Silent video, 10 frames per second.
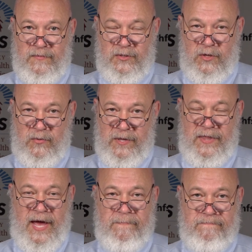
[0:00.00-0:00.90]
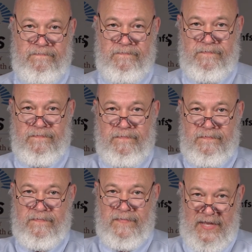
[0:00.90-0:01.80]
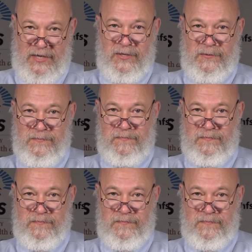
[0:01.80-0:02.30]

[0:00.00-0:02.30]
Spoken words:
So with that, thank you.